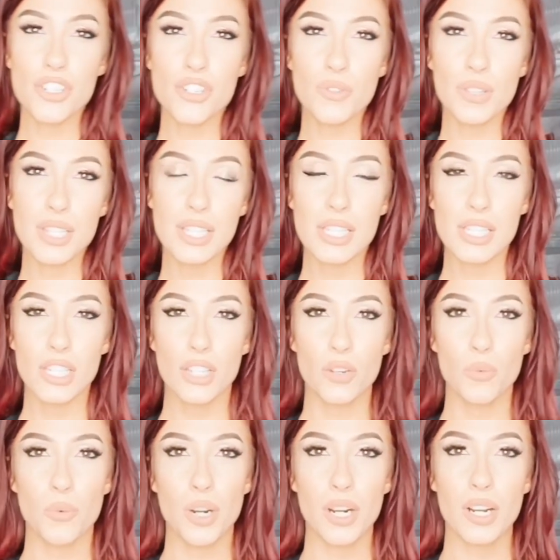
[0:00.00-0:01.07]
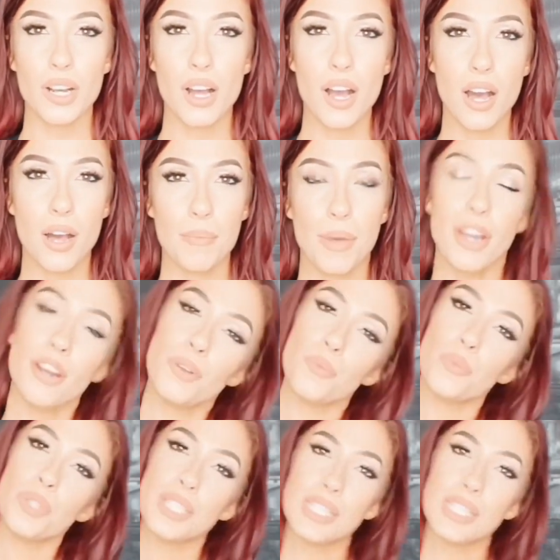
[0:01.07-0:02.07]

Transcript: sure this is gonna work. I don't know, we'll